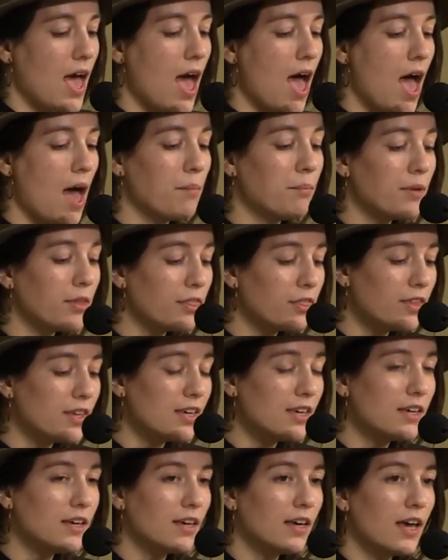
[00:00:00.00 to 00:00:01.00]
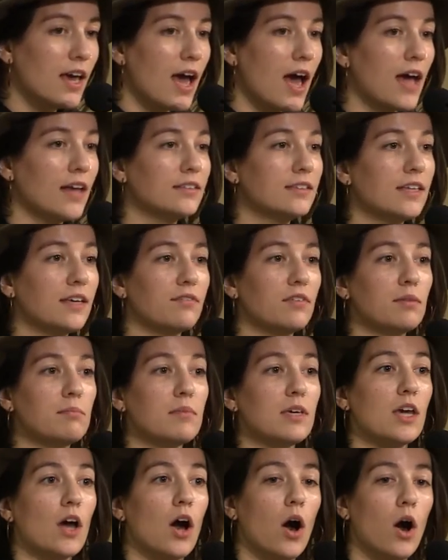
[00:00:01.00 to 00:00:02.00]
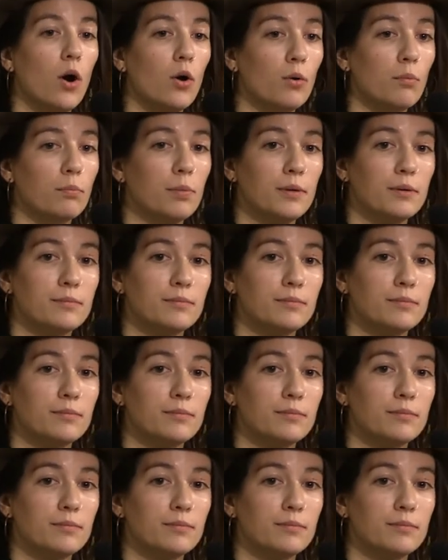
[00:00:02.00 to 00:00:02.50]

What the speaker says: Empathy has given me hope.